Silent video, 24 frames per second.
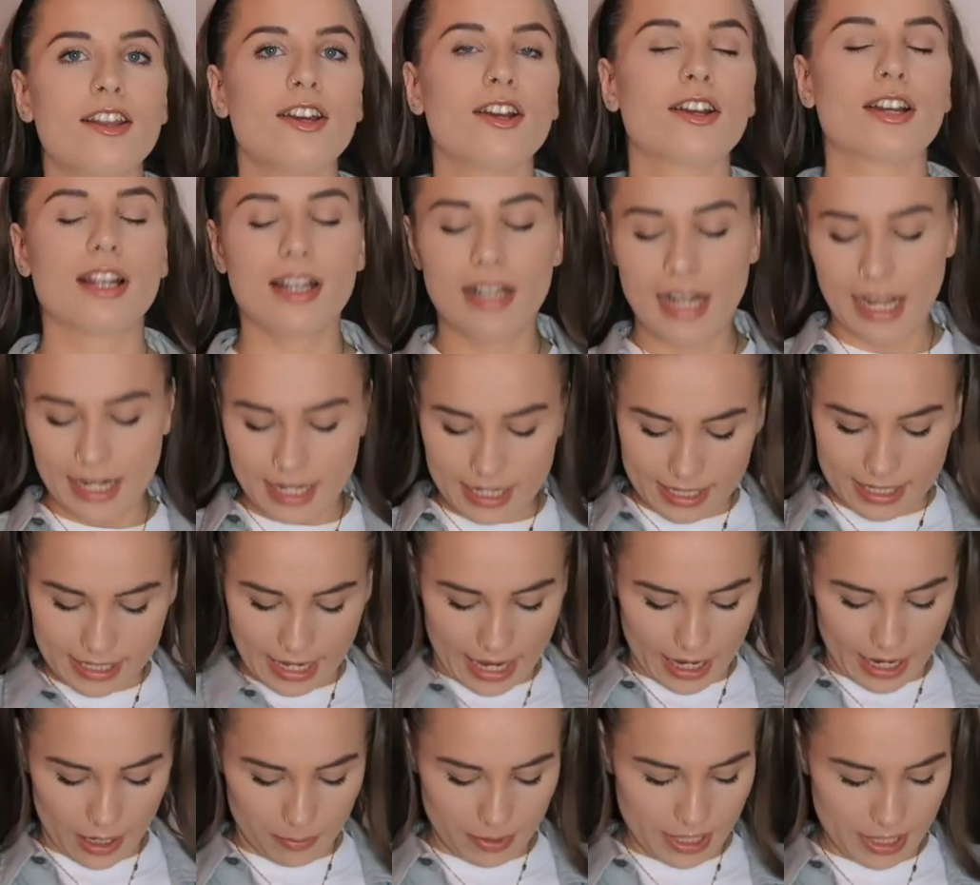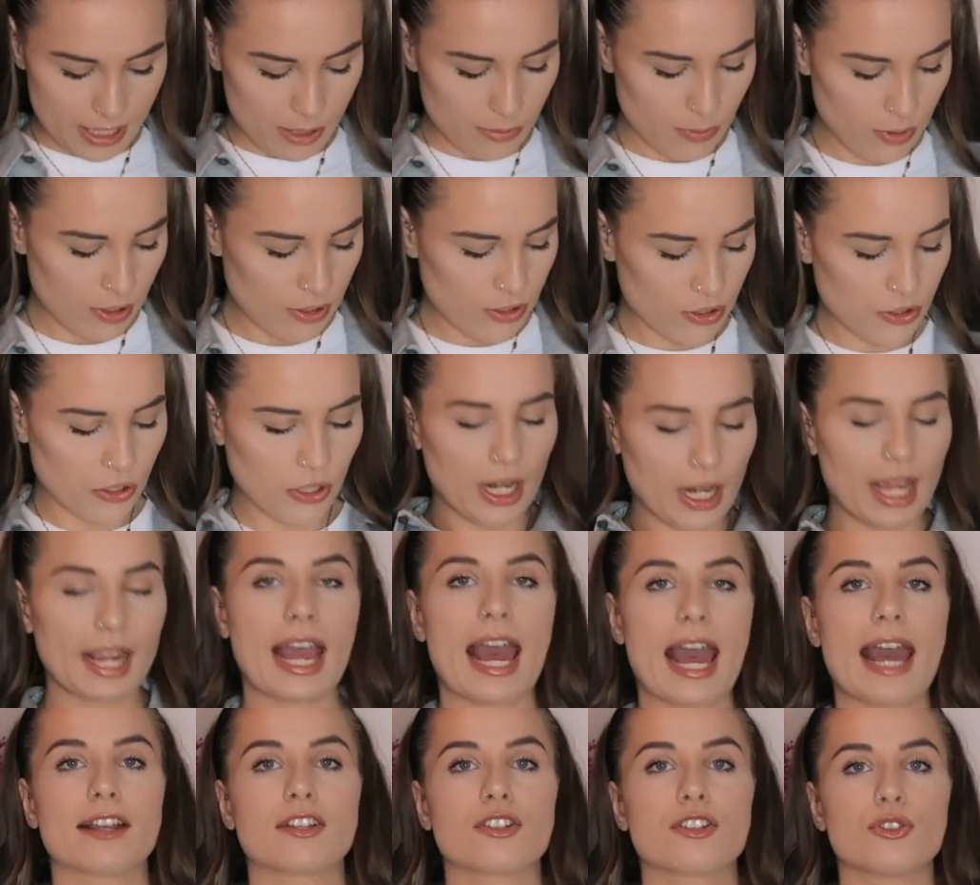look like a skater but this one's got like
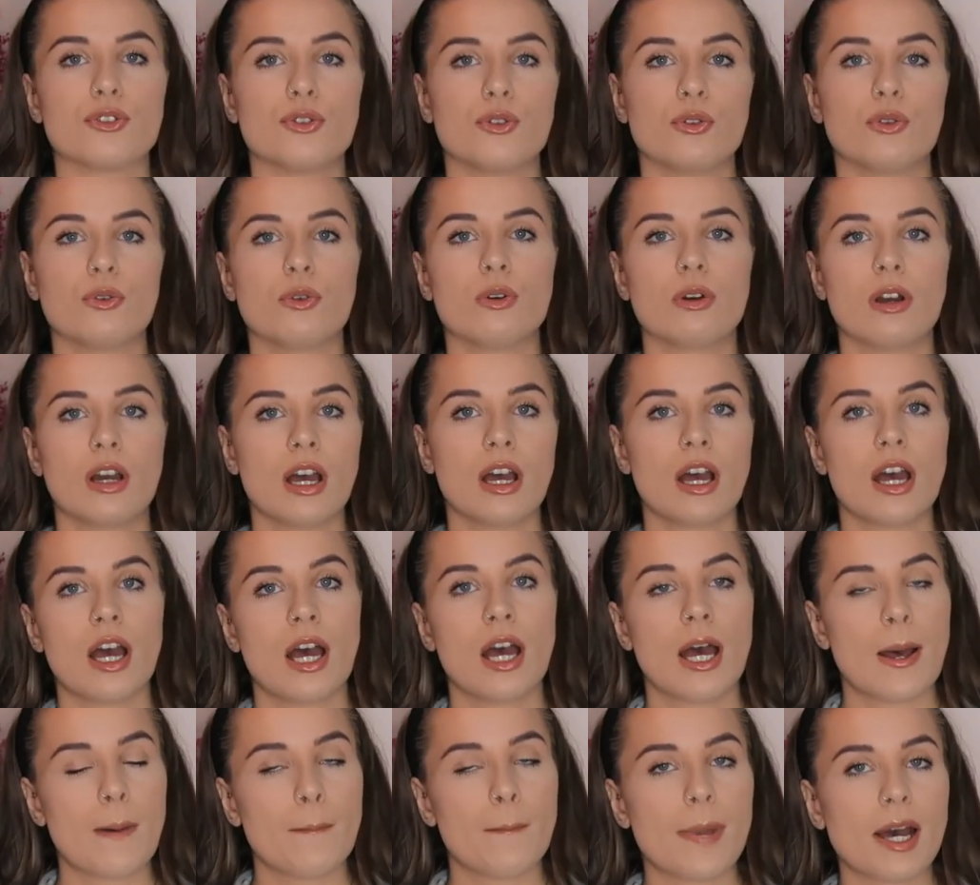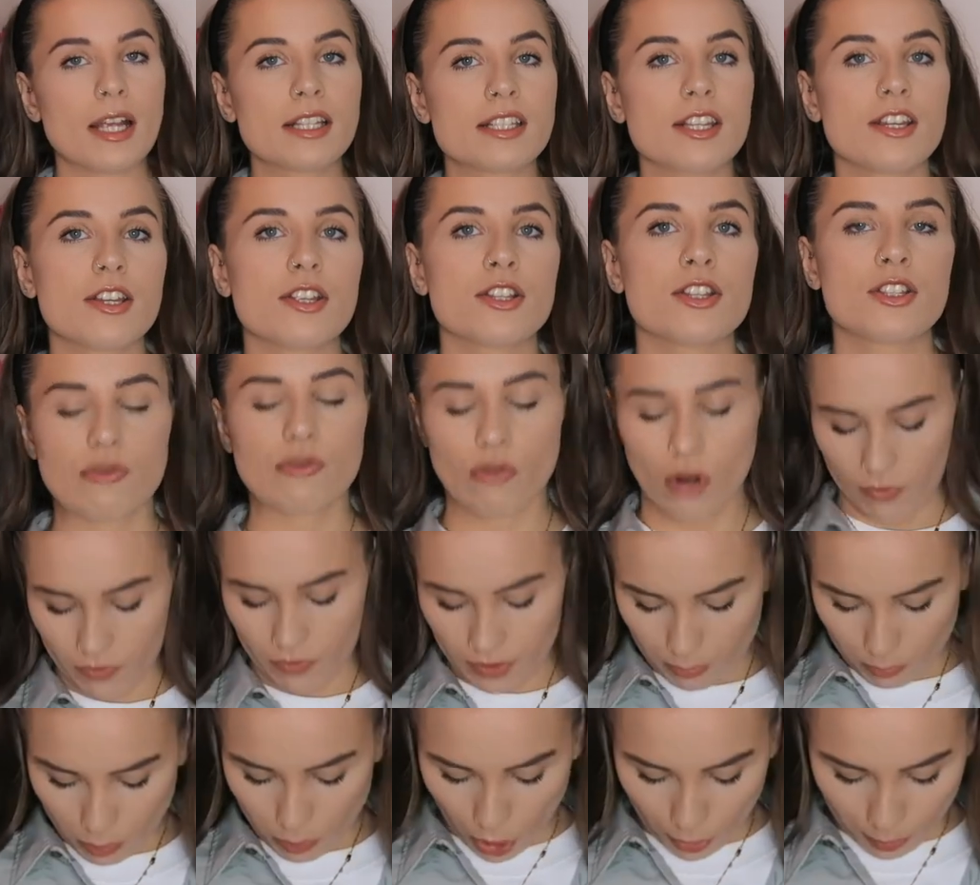actual buttons rather
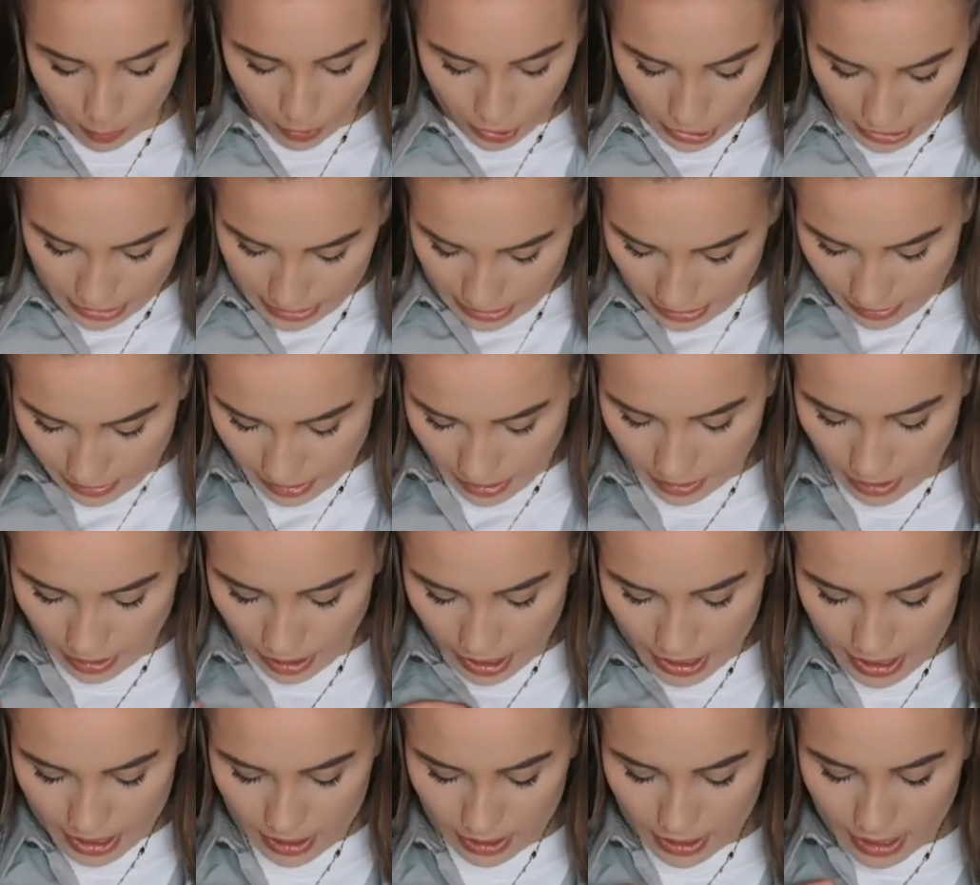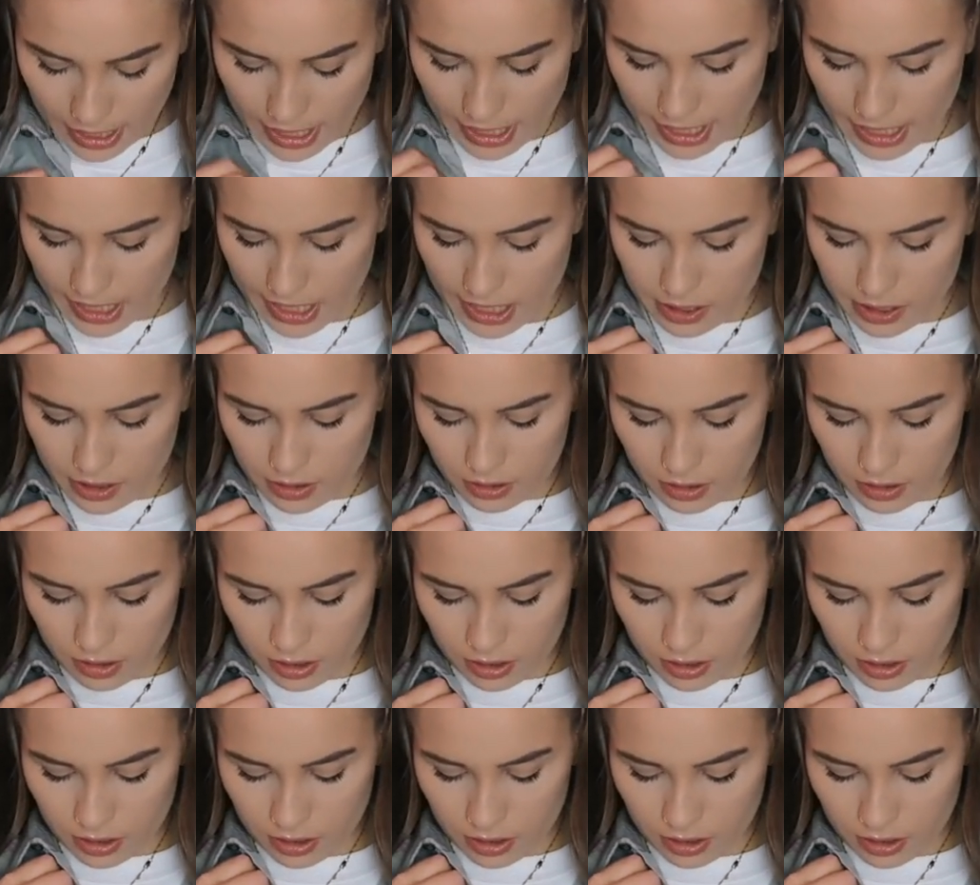than poppers and they're like a